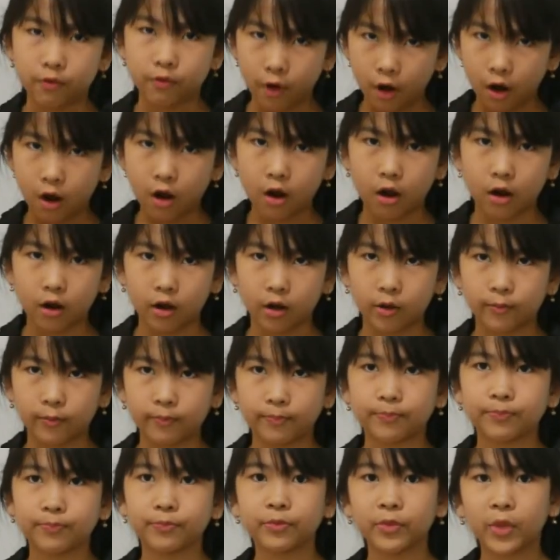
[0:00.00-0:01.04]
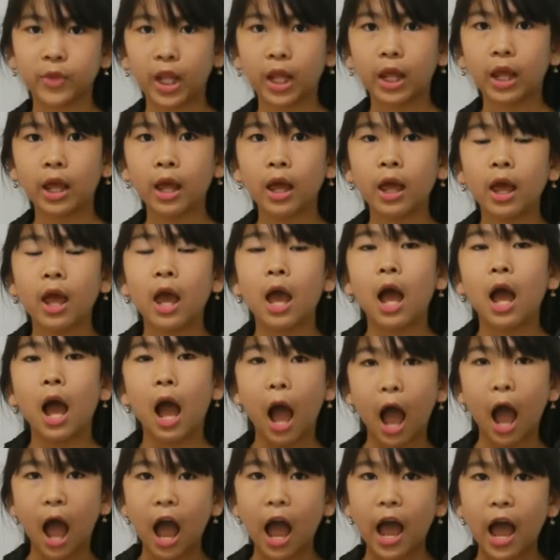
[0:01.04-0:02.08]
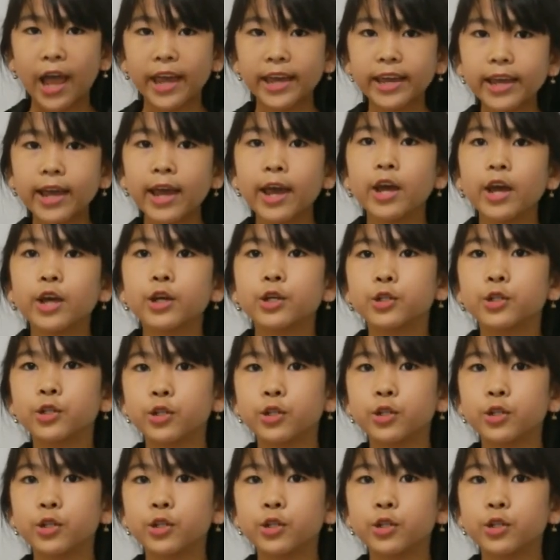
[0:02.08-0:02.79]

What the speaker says: Wrong. I